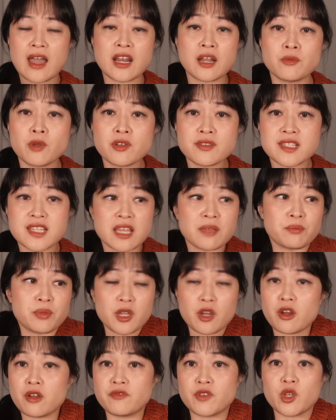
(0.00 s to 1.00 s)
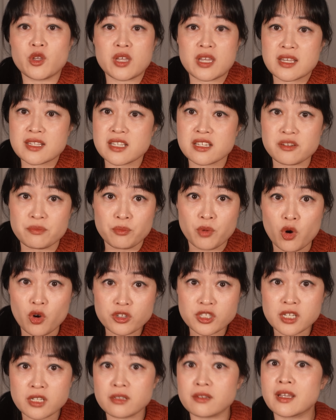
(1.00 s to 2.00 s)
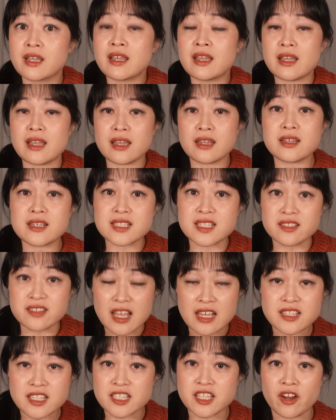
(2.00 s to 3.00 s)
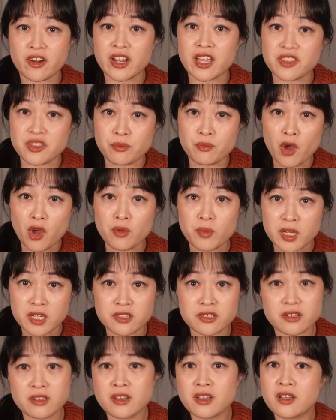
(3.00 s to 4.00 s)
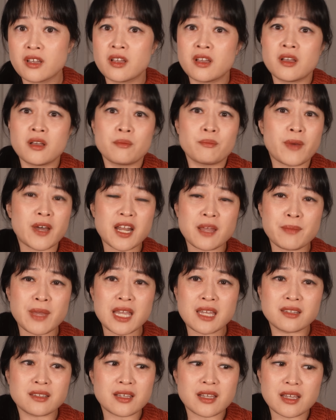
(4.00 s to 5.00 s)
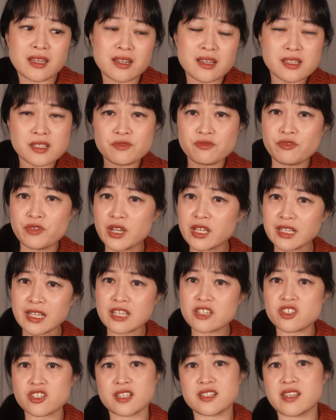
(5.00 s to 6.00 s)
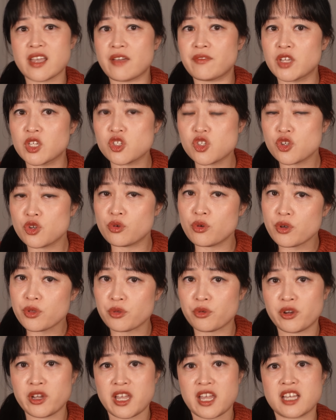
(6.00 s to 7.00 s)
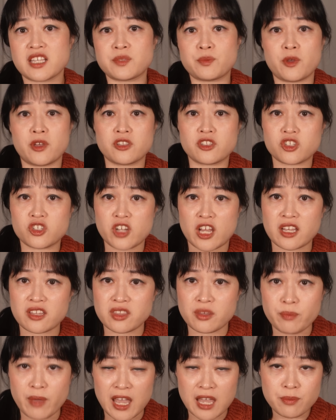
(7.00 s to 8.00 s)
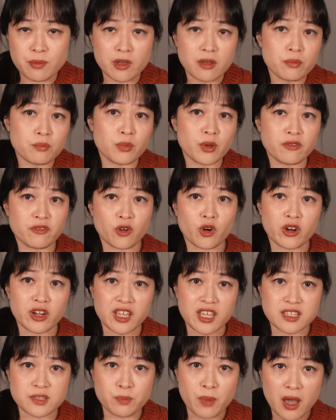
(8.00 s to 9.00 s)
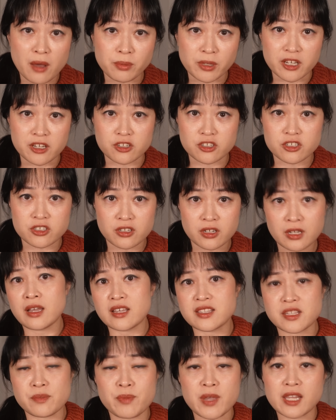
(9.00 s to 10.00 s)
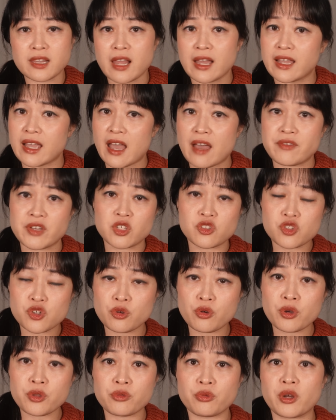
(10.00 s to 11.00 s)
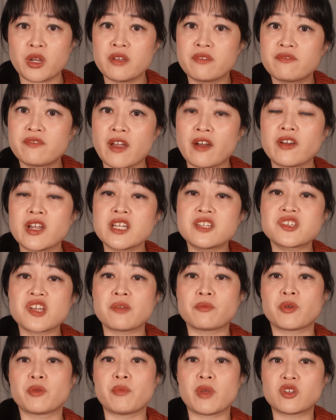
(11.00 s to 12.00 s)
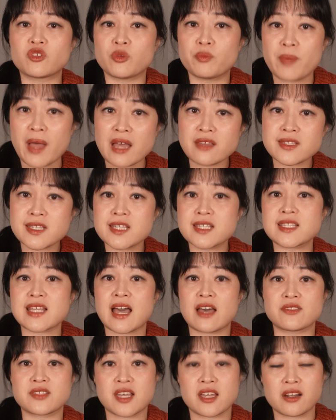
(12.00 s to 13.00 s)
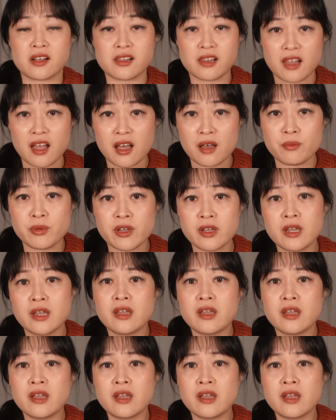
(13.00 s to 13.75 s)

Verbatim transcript: And I'm not saying peer review isn't important, it is necessary at the moment. But I mean, it is really just having two or three experts check the paper before it gets published. It's a bit like having two or three very temperamental bouncers outside a club.